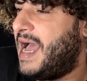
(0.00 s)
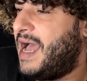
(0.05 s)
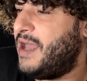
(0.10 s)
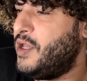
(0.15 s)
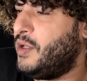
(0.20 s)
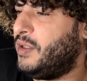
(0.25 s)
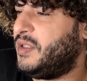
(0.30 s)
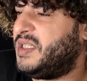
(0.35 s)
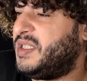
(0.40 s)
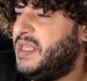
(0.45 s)

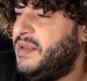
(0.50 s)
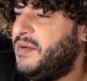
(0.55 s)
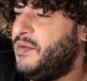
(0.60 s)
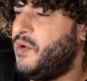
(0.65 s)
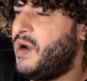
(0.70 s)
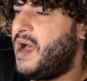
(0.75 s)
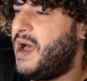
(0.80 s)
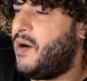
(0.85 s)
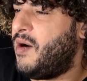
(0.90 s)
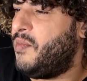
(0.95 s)
you'll see
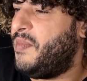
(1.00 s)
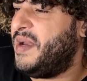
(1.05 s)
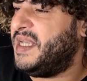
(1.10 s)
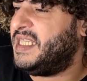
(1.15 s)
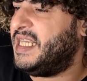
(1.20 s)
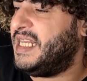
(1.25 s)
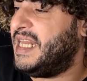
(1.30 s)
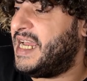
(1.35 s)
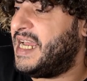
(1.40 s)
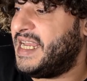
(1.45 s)
how
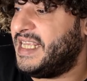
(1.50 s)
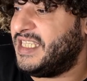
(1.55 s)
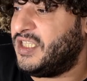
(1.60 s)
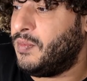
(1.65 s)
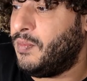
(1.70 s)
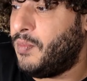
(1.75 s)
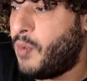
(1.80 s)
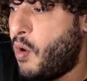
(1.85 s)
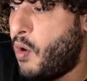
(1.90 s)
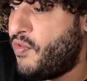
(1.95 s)
basically
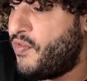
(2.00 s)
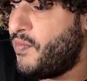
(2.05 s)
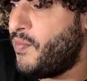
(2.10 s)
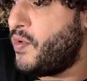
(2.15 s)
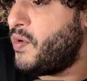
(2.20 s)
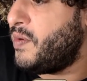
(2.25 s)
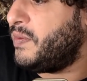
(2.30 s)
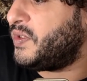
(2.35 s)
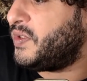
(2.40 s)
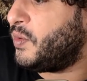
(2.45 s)
against both
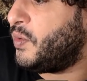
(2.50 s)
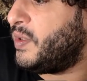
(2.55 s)
moves,